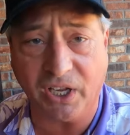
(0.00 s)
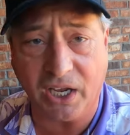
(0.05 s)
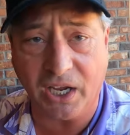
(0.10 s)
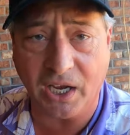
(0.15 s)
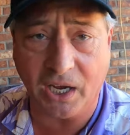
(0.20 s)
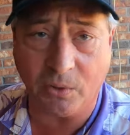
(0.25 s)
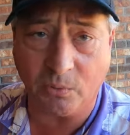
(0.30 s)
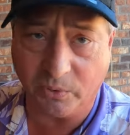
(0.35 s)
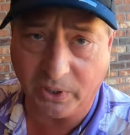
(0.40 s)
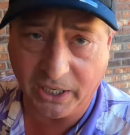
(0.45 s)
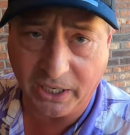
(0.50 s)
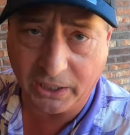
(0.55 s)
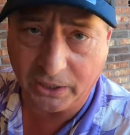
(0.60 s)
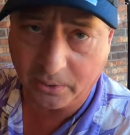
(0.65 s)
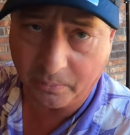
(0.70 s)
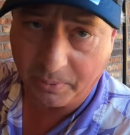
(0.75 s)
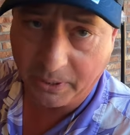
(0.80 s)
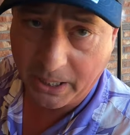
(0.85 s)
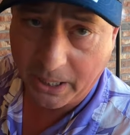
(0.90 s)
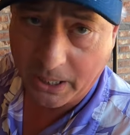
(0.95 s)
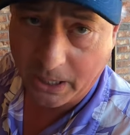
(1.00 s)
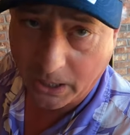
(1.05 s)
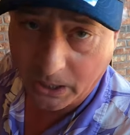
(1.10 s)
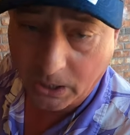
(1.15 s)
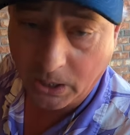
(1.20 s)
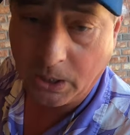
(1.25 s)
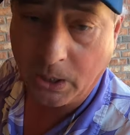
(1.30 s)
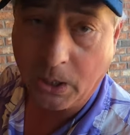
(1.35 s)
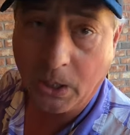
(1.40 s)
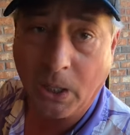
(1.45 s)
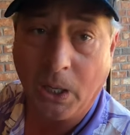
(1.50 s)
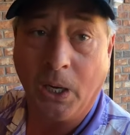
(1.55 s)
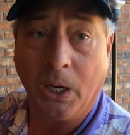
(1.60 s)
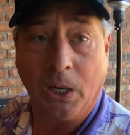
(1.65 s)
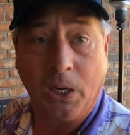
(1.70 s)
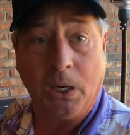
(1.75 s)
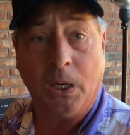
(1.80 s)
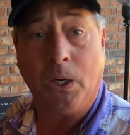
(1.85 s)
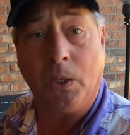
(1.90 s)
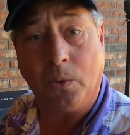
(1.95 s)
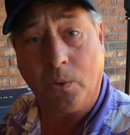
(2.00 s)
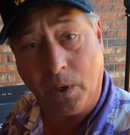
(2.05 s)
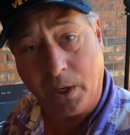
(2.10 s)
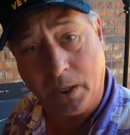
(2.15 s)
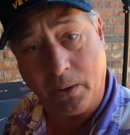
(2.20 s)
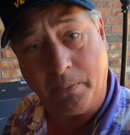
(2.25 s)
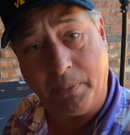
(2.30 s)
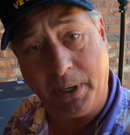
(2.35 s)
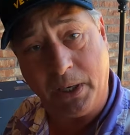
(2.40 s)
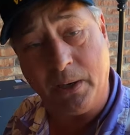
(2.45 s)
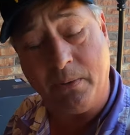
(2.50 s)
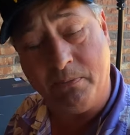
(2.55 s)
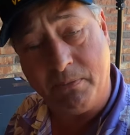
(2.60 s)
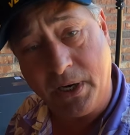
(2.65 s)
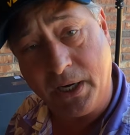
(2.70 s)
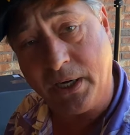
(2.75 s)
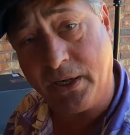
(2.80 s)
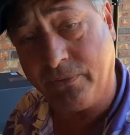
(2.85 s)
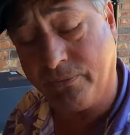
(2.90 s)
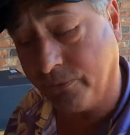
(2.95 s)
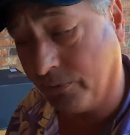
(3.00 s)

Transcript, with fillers: I we had to pay quite a bit of money